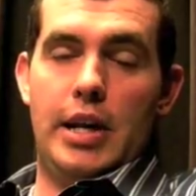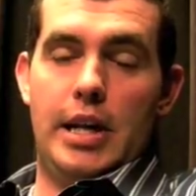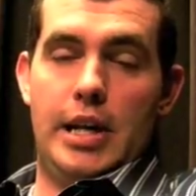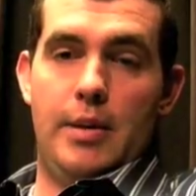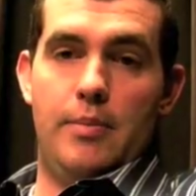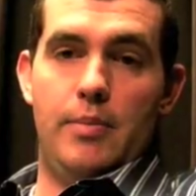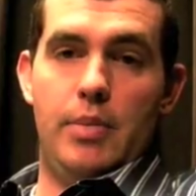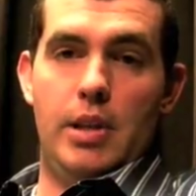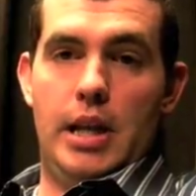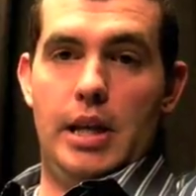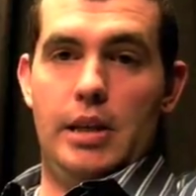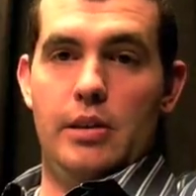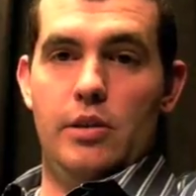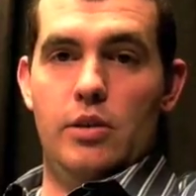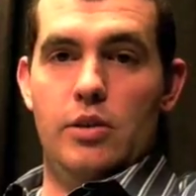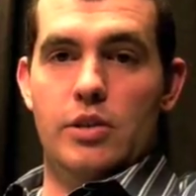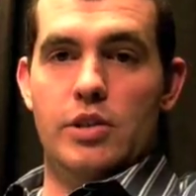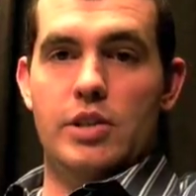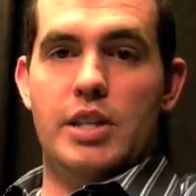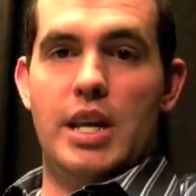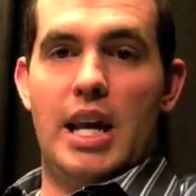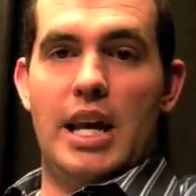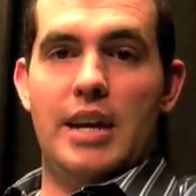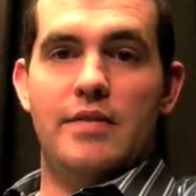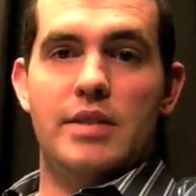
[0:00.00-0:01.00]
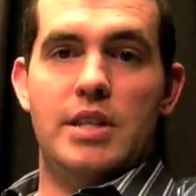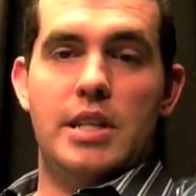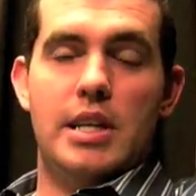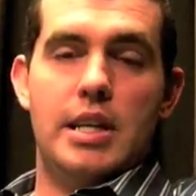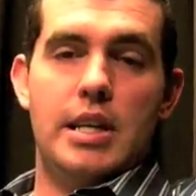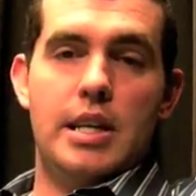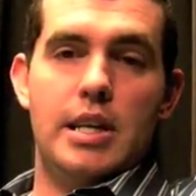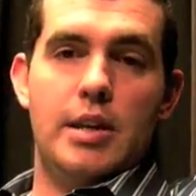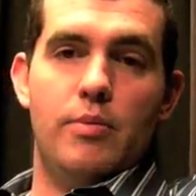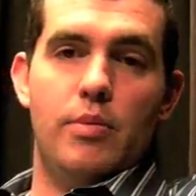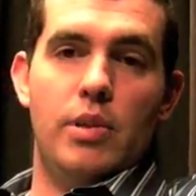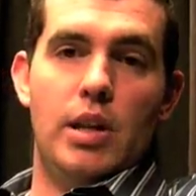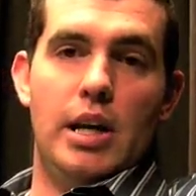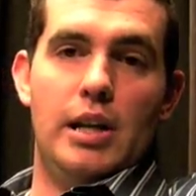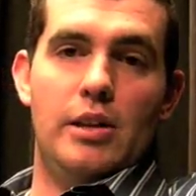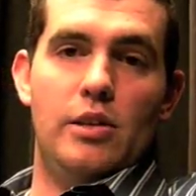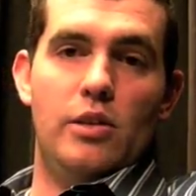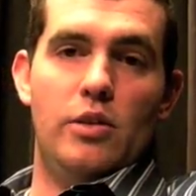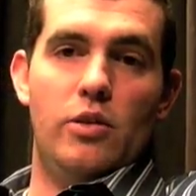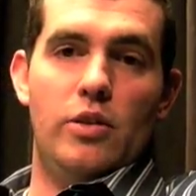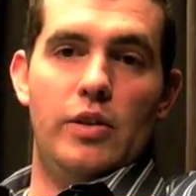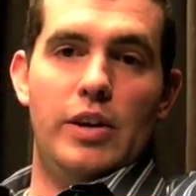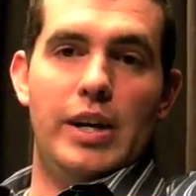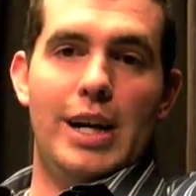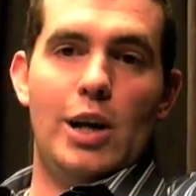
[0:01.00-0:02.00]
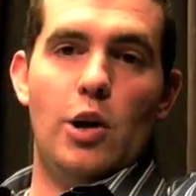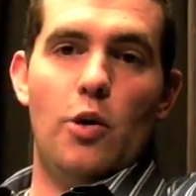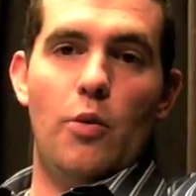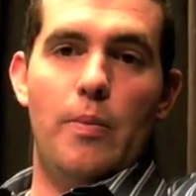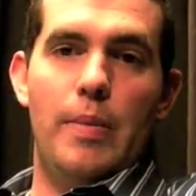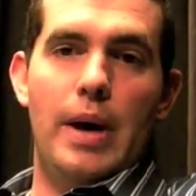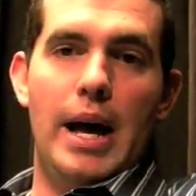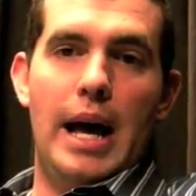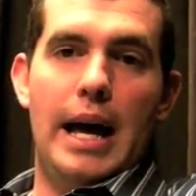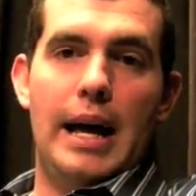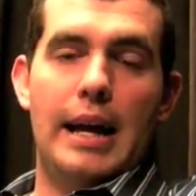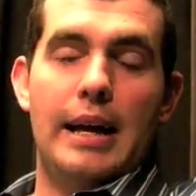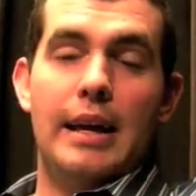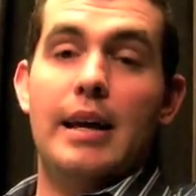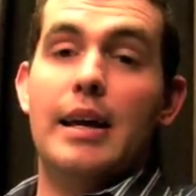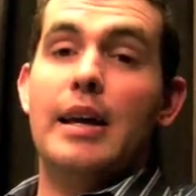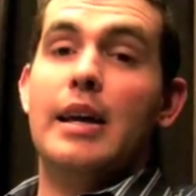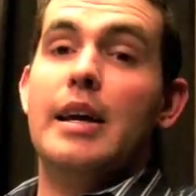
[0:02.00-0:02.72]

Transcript: He can play a little safety, he can play a little nickel back.